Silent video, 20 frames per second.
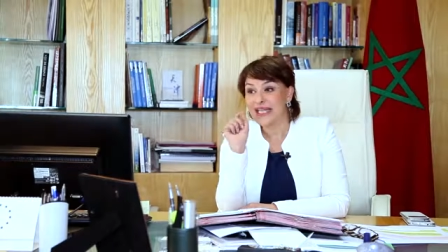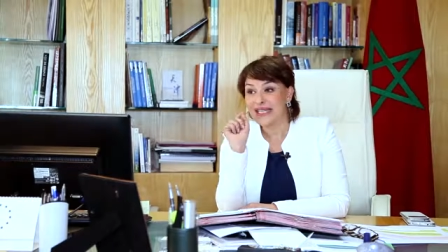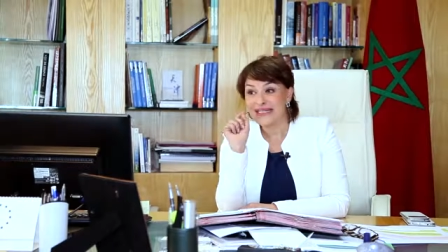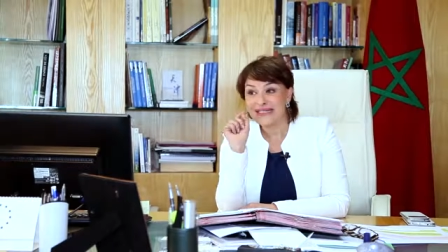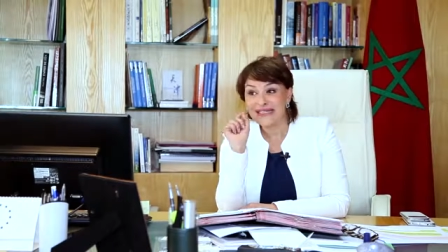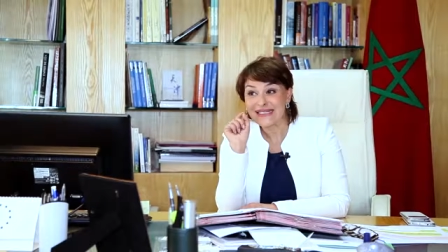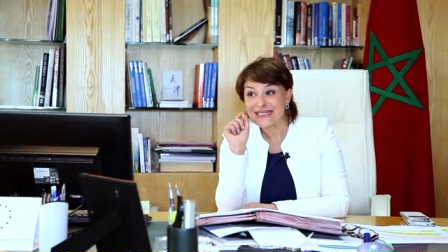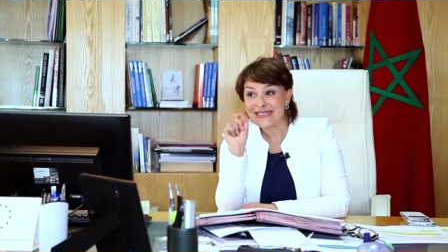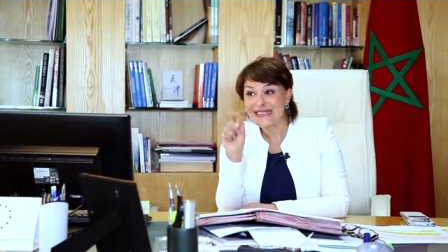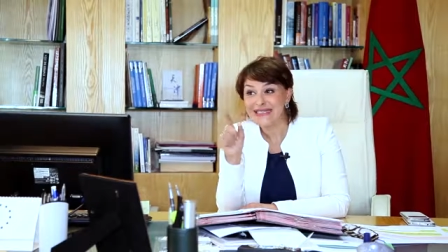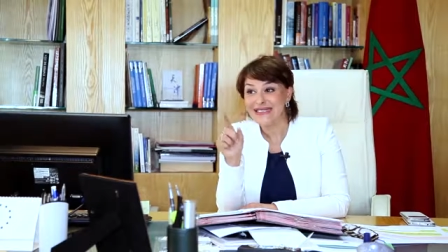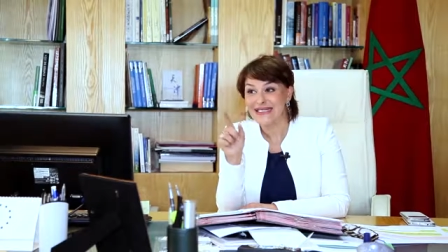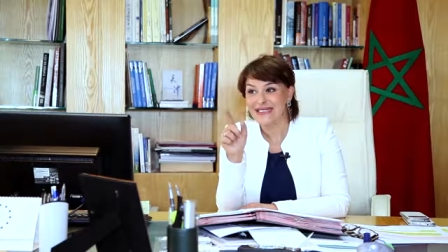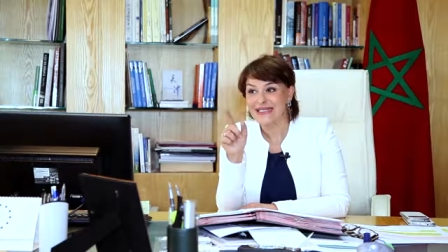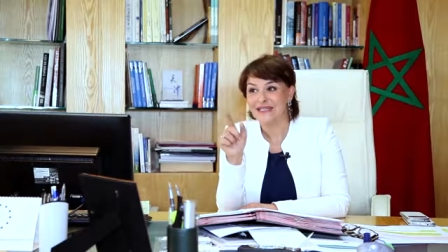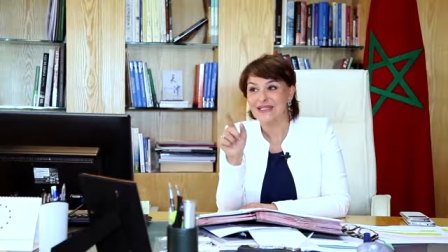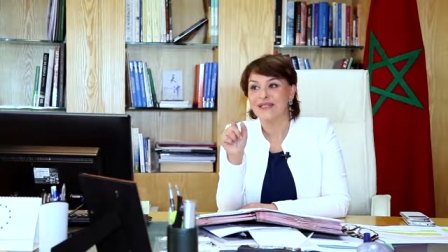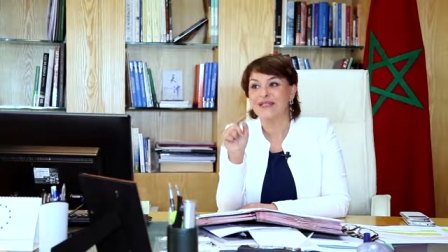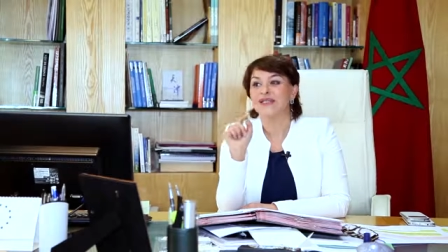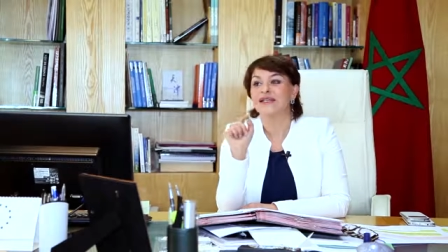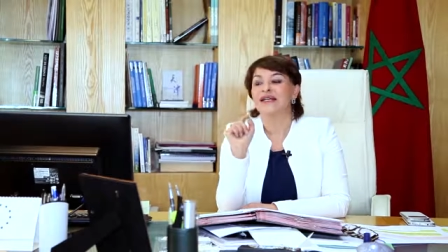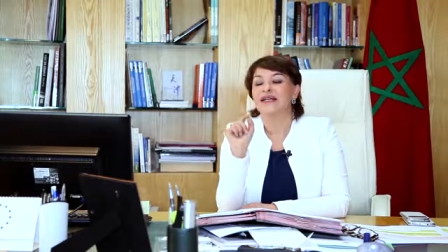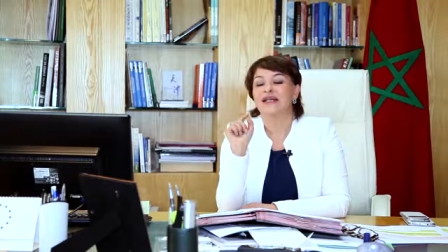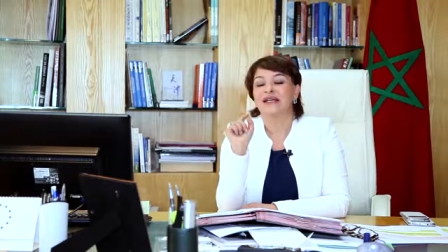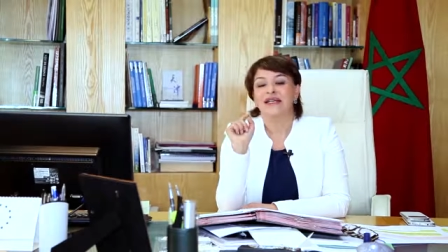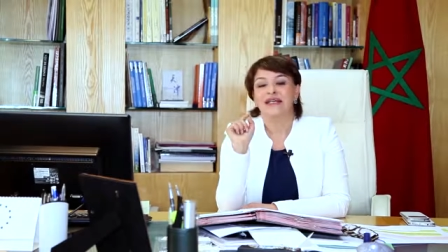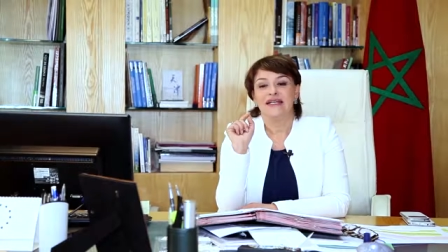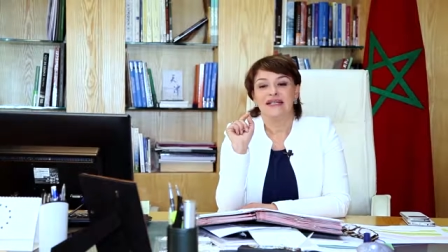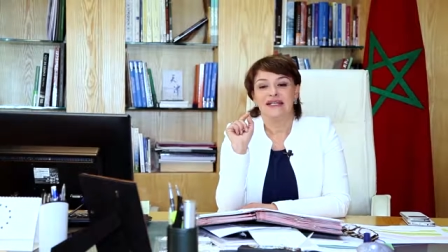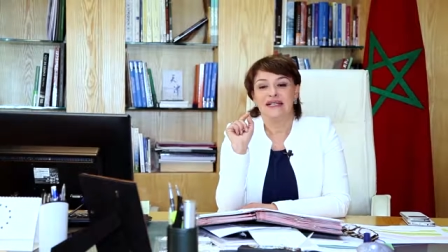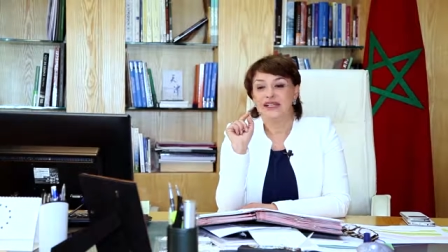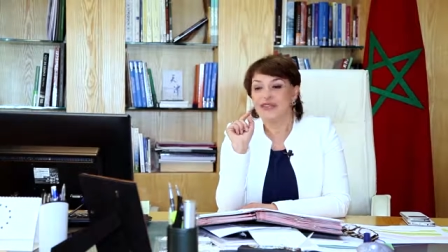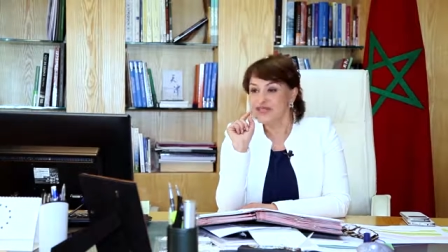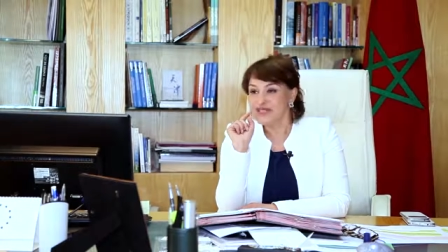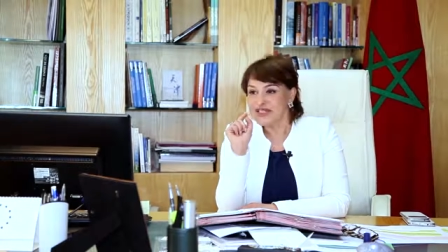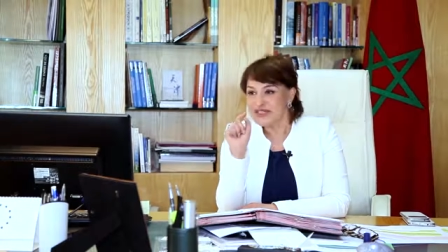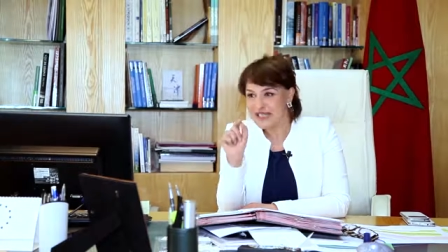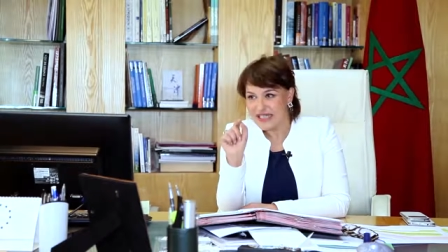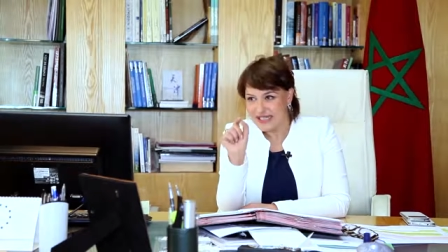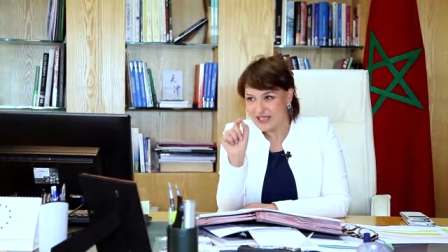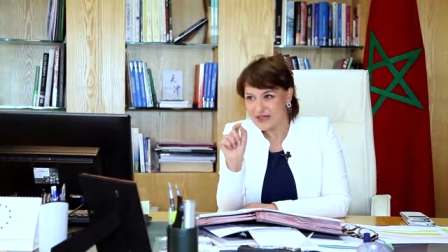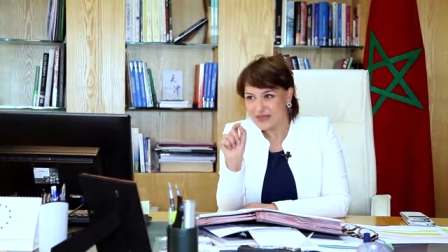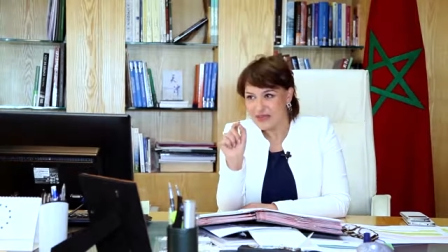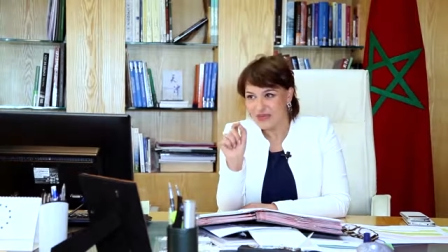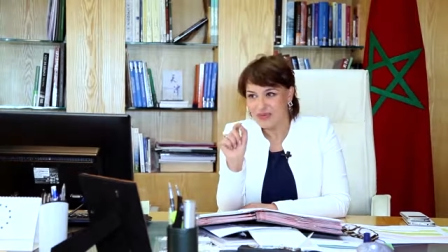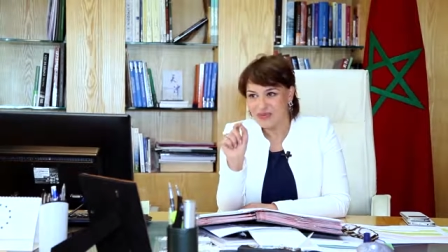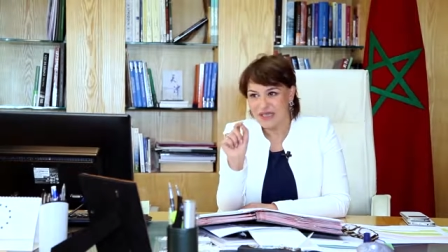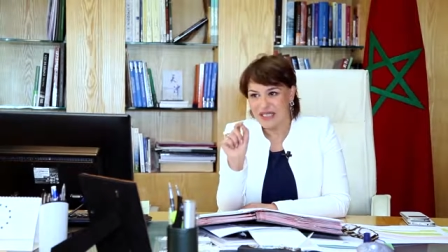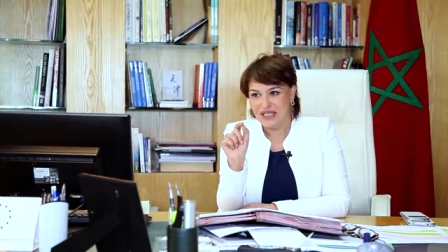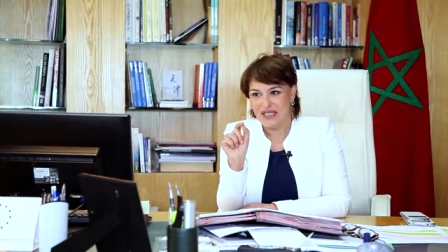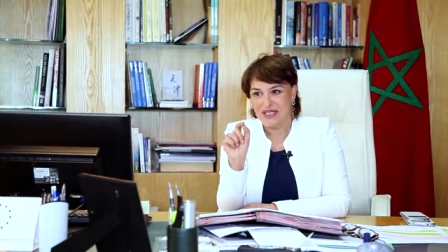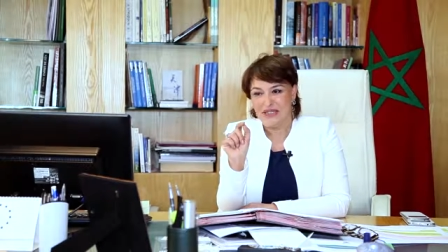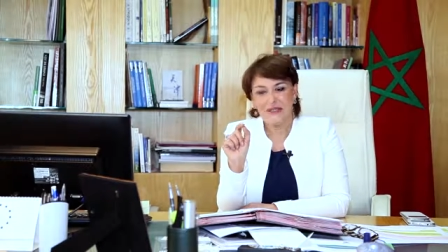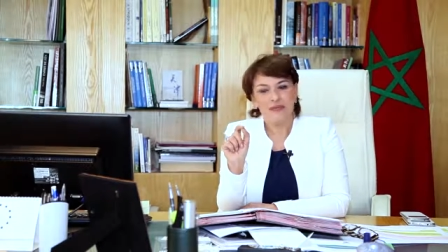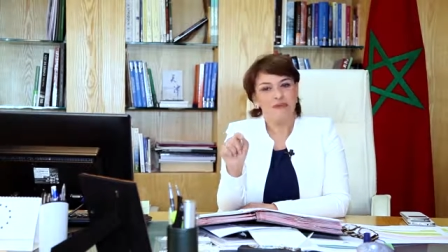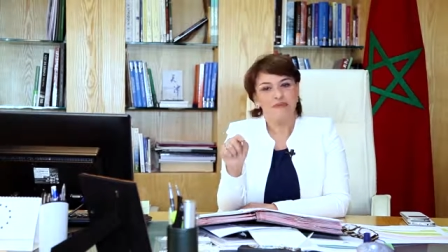steal everything to me,